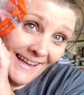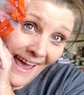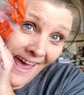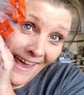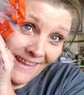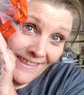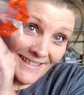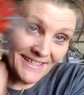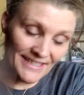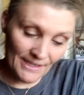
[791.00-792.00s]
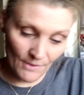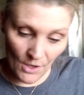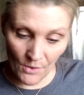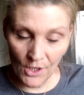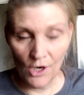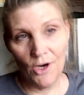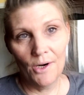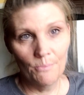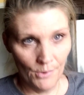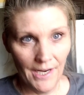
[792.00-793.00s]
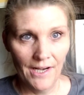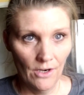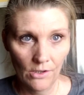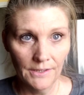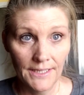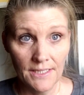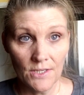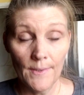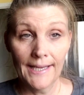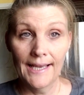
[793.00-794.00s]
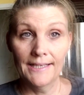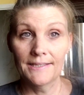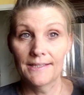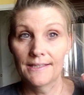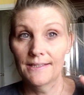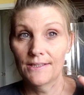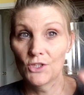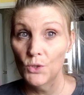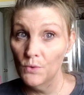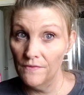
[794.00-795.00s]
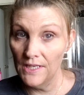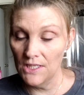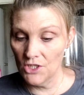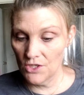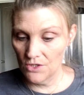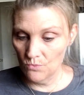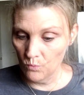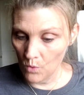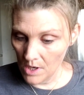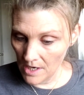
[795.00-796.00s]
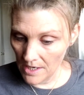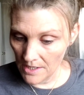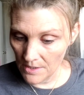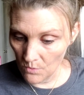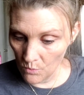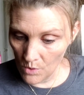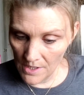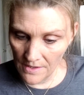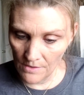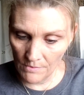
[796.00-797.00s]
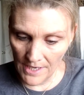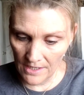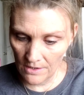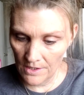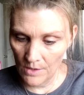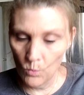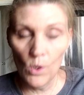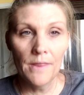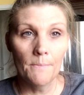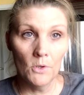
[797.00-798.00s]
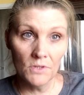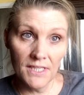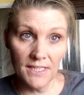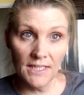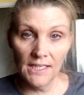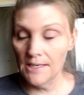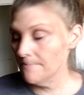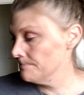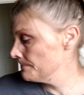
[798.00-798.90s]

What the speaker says: Yay, the 0 carb bread at Aldi's. So I got 2 of each. One the regular and 1 the multi-seed.